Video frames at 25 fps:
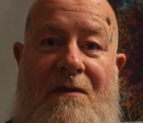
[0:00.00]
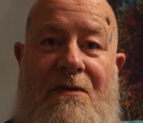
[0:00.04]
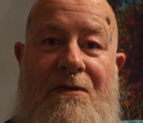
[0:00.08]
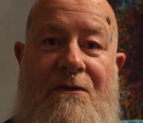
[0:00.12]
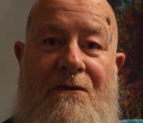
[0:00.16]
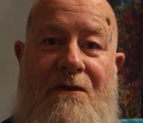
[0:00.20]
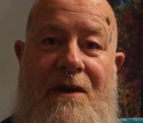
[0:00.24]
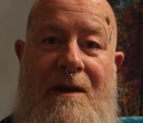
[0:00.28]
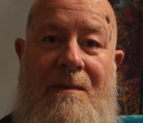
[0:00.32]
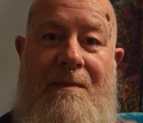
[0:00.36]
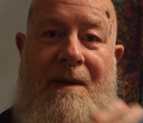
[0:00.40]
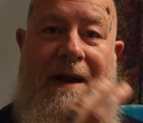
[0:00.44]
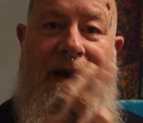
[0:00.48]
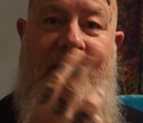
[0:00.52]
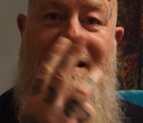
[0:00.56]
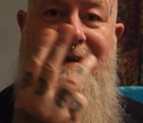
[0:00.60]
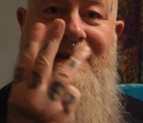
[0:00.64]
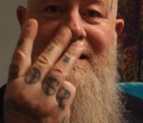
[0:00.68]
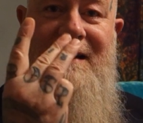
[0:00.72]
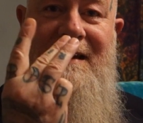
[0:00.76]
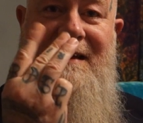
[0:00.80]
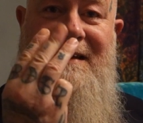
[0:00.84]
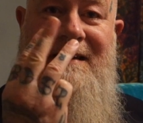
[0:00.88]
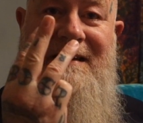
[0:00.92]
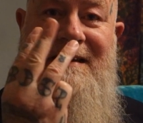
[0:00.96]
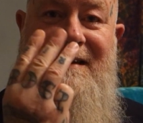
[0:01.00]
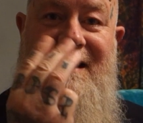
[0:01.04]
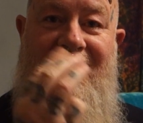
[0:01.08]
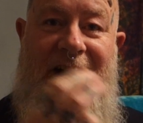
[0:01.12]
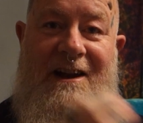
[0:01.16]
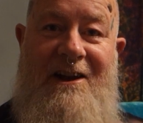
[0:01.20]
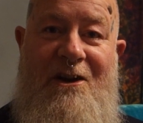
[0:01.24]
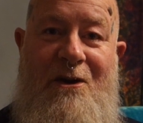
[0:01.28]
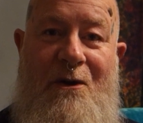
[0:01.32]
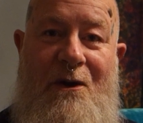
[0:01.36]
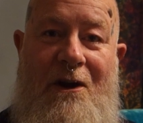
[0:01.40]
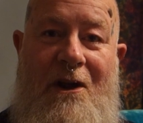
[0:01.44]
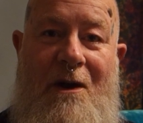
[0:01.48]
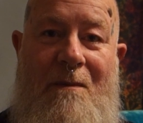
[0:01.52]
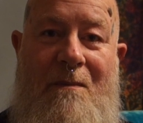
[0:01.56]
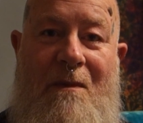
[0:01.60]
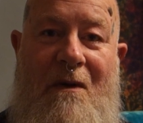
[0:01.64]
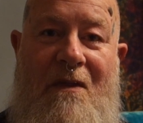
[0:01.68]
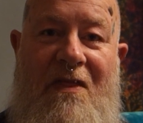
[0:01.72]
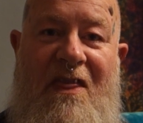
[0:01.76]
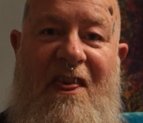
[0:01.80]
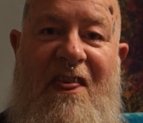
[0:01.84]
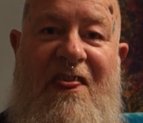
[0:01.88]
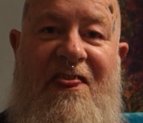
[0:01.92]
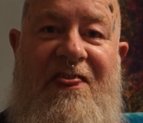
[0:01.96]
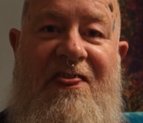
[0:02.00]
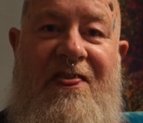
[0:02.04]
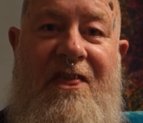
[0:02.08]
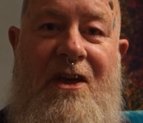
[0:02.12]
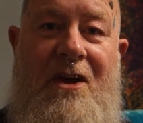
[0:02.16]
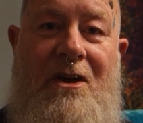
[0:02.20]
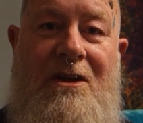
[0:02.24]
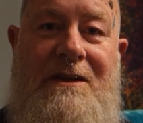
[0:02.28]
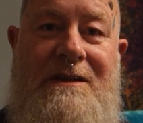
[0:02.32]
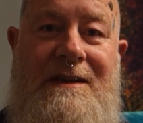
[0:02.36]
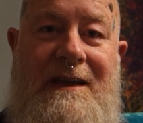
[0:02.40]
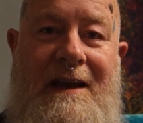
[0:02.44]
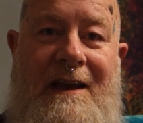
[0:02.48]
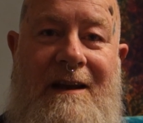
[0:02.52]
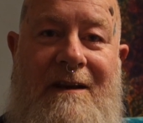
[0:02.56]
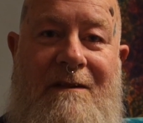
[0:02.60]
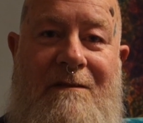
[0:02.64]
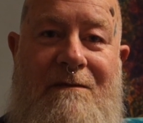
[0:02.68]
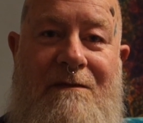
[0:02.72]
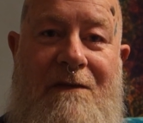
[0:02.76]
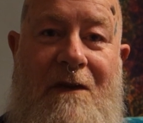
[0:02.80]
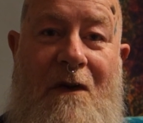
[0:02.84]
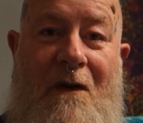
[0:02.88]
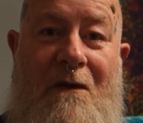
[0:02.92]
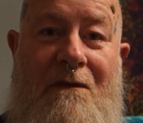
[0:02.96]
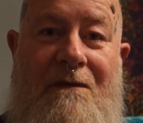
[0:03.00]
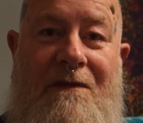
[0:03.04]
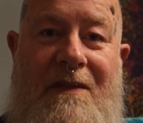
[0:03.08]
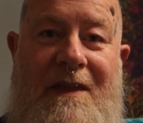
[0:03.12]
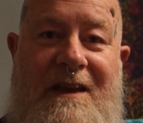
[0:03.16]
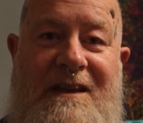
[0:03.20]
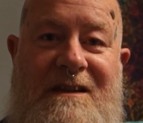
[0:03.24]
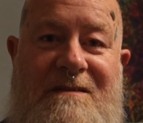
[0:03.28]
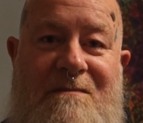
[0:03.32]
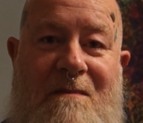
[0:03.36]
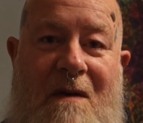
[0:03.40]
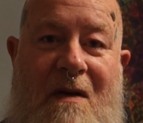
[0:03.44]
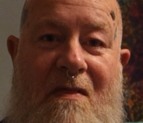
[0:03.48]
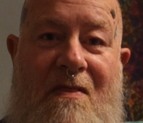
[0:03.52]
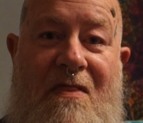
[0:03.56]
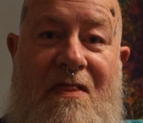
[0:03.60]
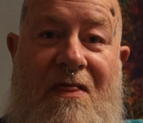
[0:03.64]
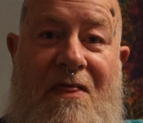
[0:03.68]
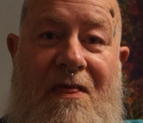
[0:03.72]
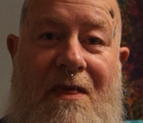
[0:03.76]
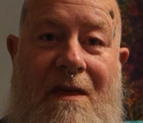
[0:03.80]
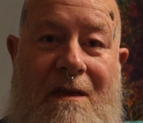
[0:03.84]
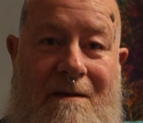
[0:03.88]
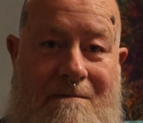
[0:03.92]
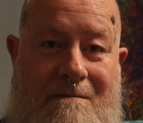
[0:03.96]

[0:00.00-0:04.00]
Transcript: three paintings are going up on the 13th of this month.